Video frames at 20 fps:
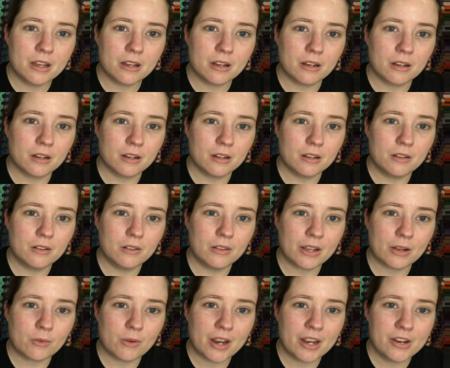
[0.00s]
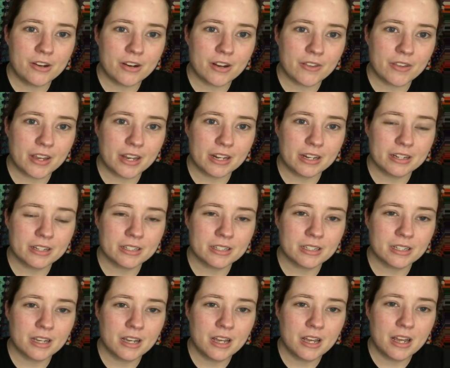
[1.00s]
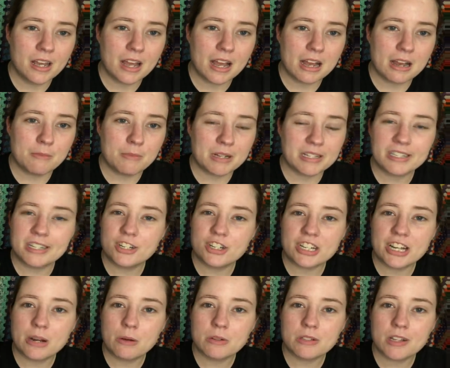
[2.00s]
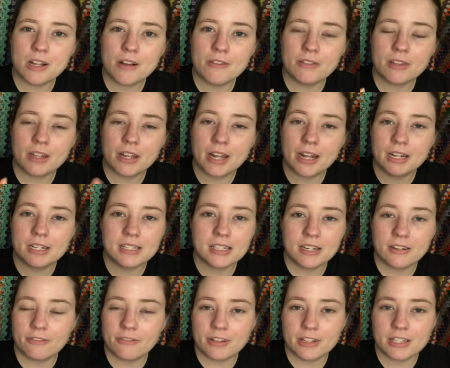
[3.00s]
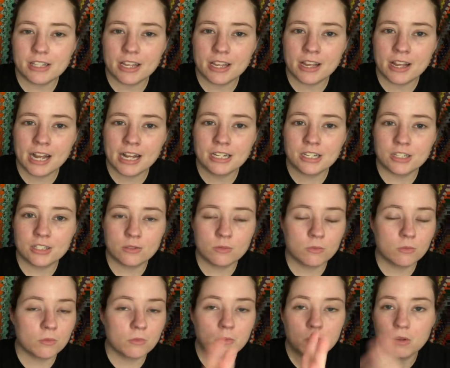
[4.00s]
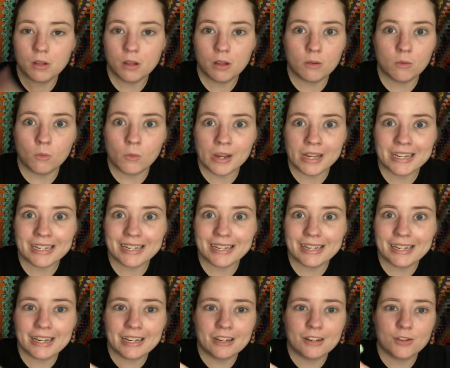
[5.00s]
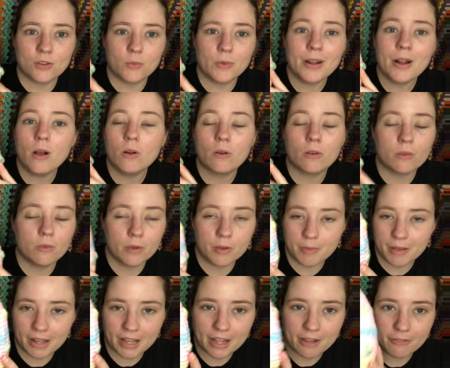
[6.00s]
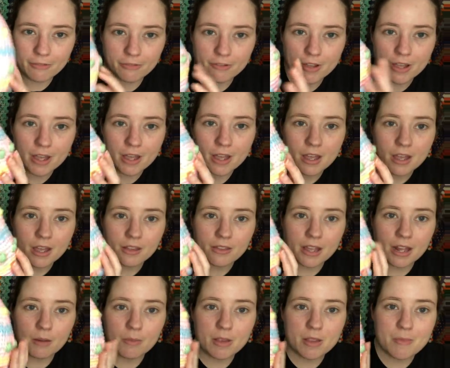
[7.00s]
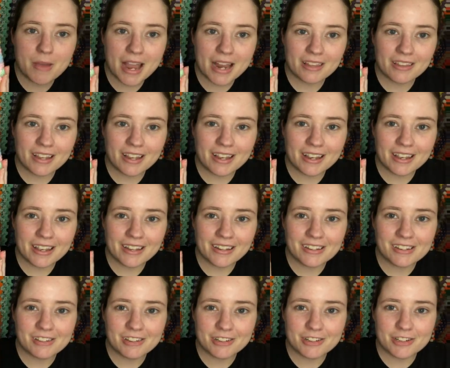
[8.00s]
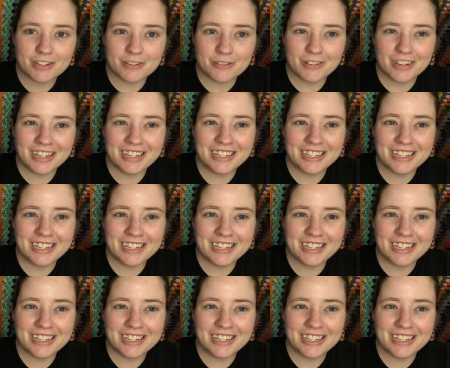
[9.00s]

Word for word: Uh, like right here, I think it is. Uh, my stitch count was off and instead of fixing it, I just winged it and just went on with my life. That'll be the back of the egg. Dear June,